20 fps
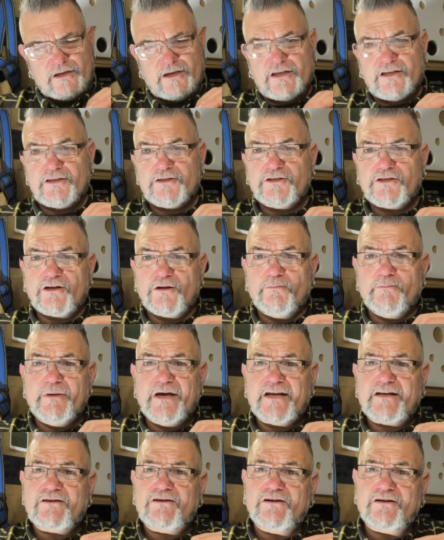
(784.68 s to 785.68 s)
A little
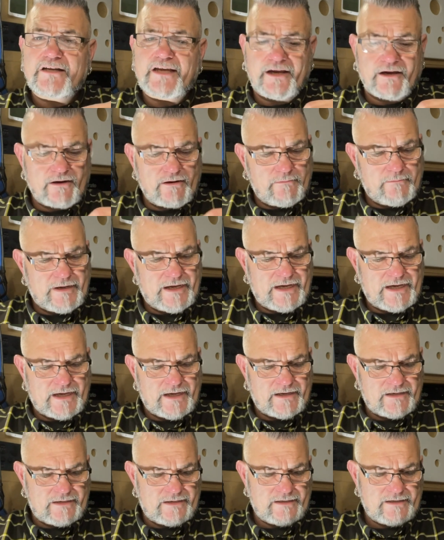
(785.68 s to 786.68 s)
medical care on my
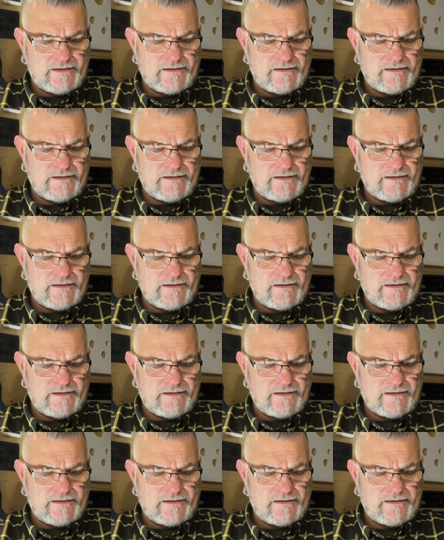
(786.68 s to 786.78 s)
hand.